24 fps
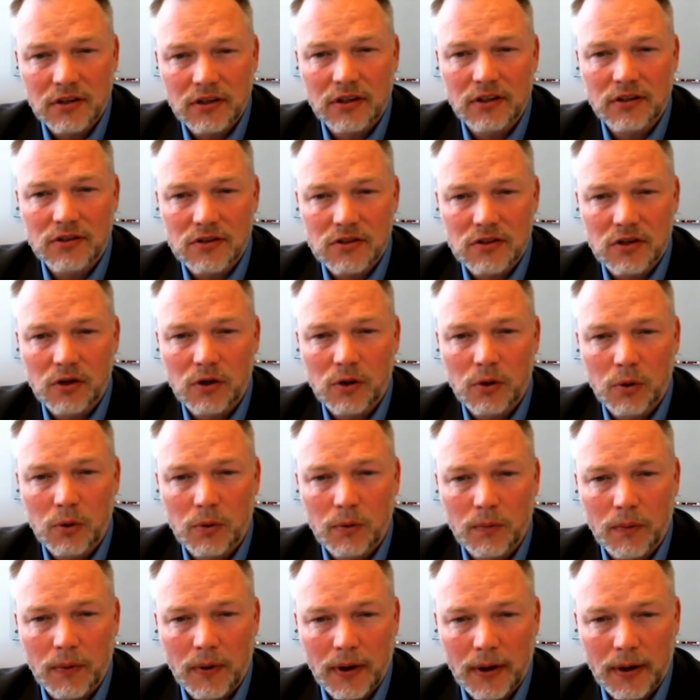And
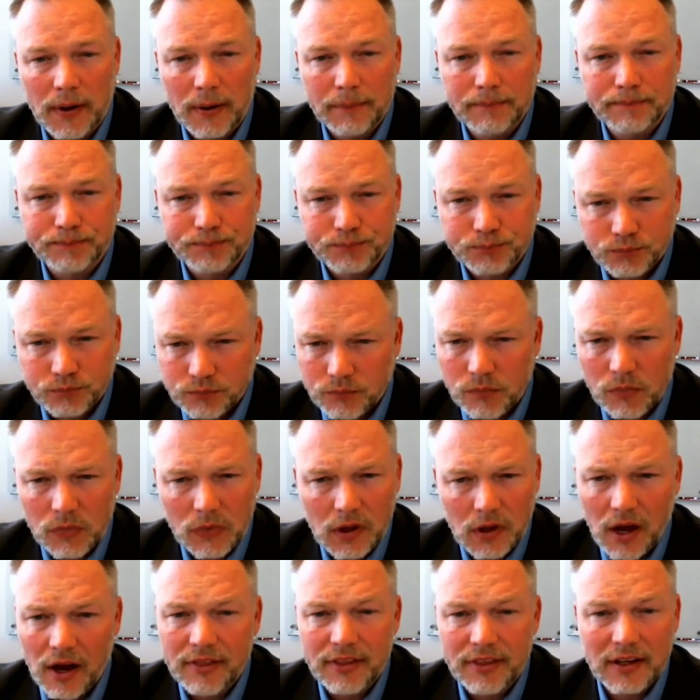so
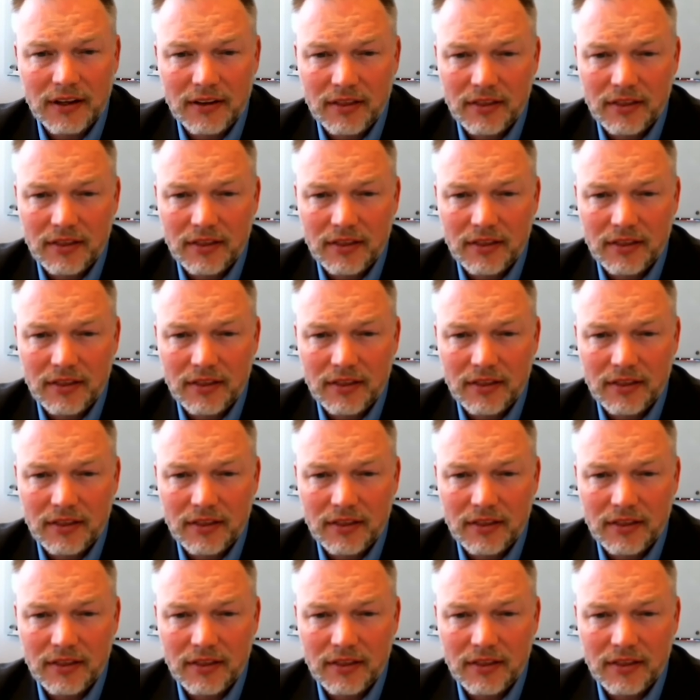I think